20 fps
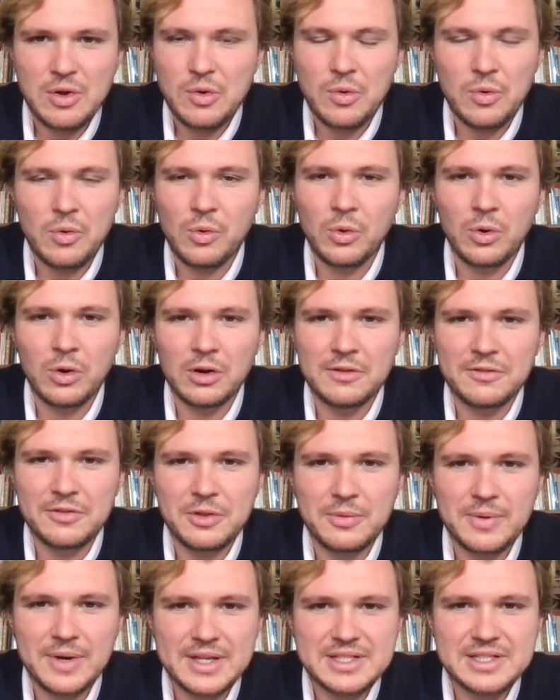all of
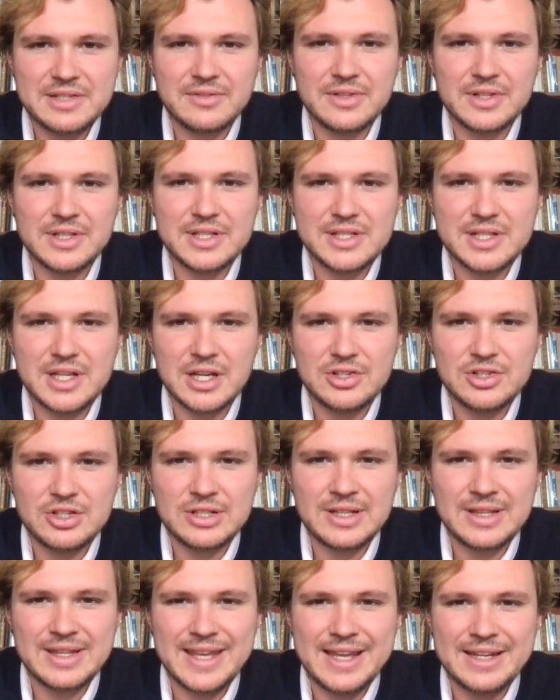the rest of the discussion
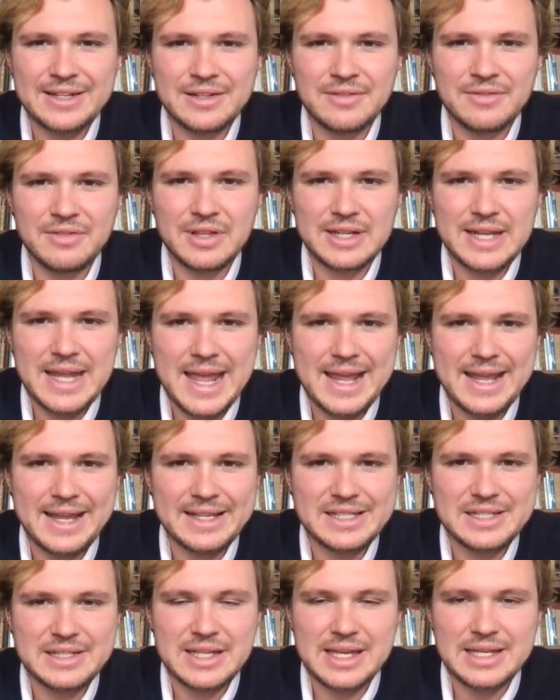at the end of the day
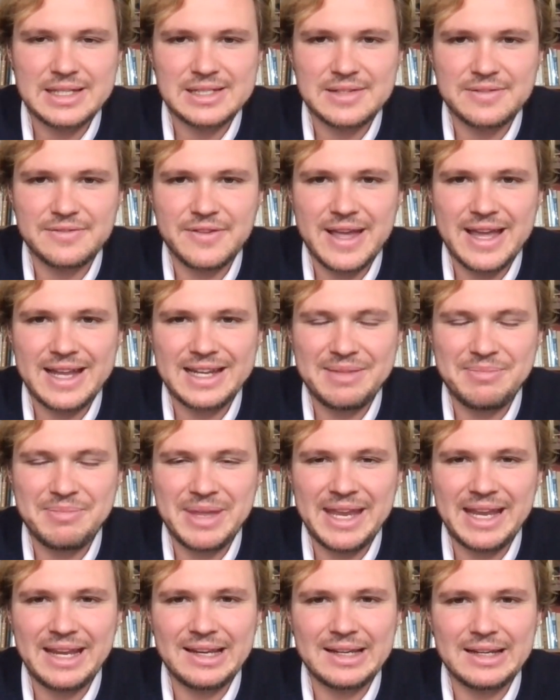is fairly
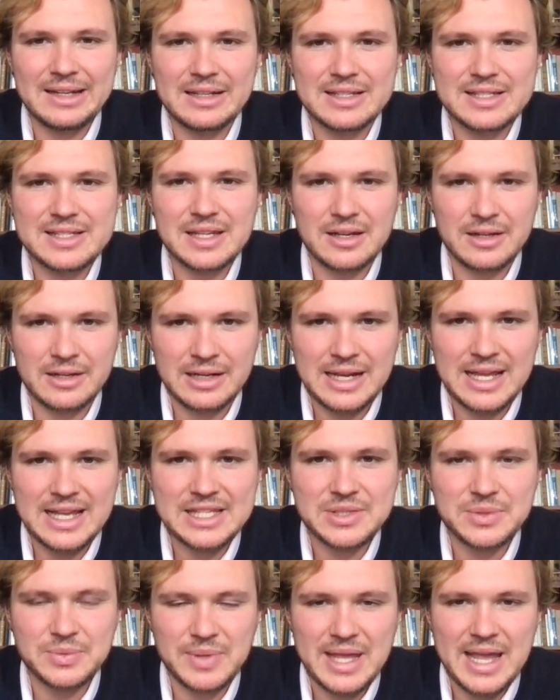meaningless
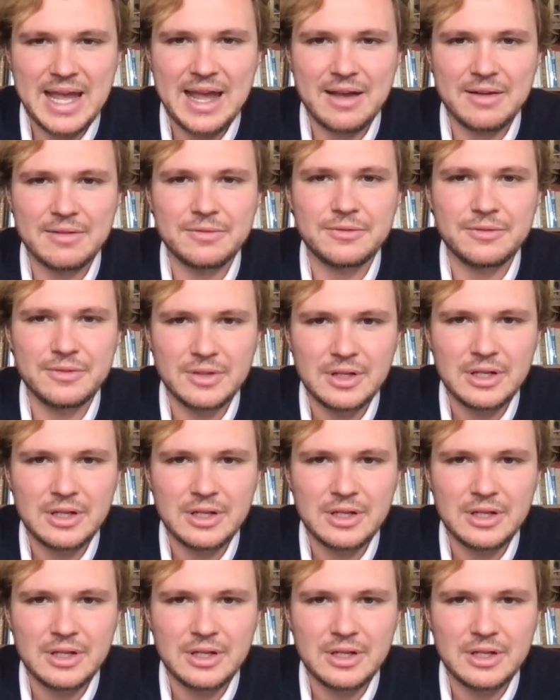unless we have